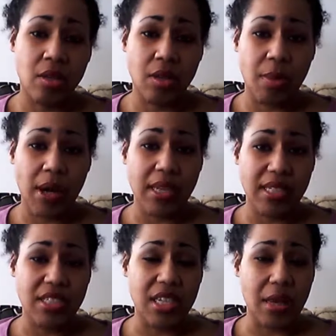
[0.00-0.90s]
your body
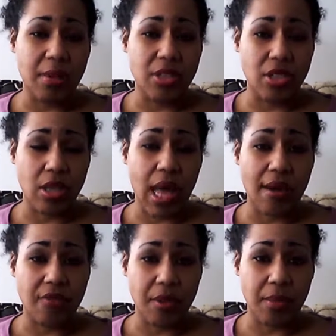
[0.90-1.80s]
gets damaged a
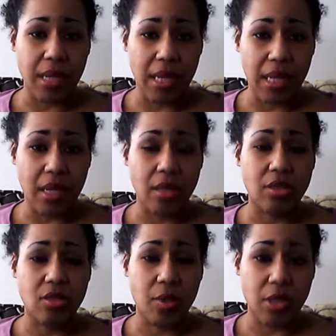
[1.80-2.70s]
lot from eating
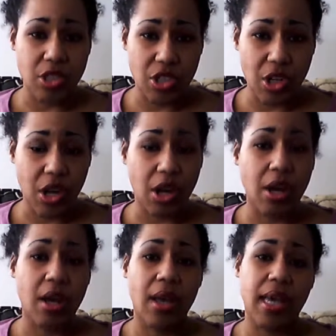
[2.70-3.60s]
so much
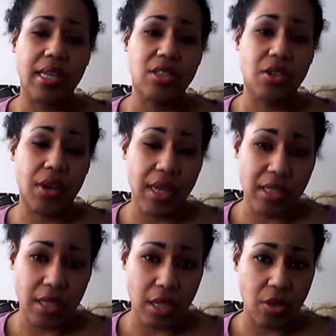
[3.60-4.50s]
sugar and it turning
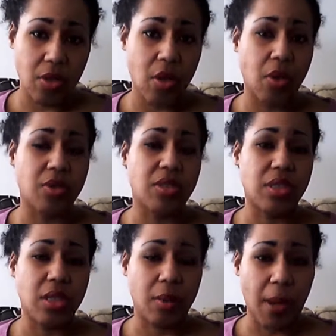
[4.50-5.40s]
into the glucose
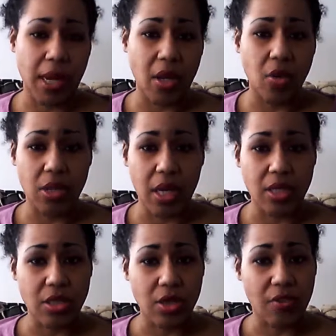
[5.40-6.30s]
and then your body holding
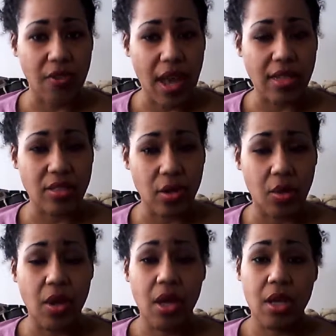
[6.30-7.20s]
on to your fat.
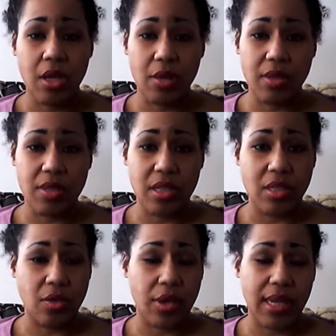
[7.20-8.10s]
So,
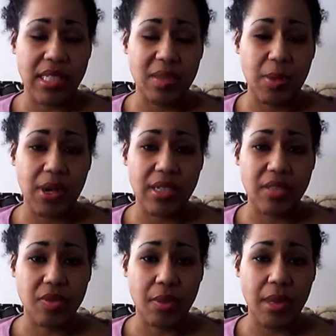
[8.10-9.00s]
it's a learning
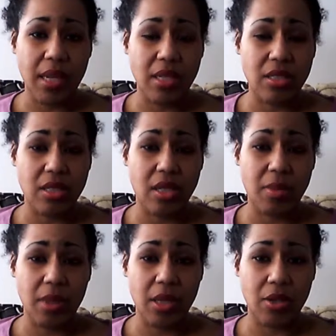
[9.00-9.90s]
experience for me. And it's
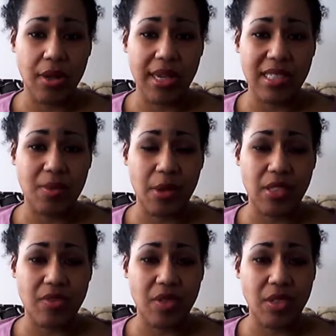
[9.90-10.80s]
going to be a learning
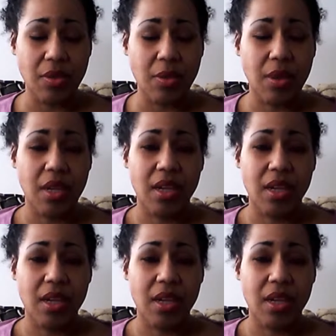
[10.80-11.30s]
experience for you.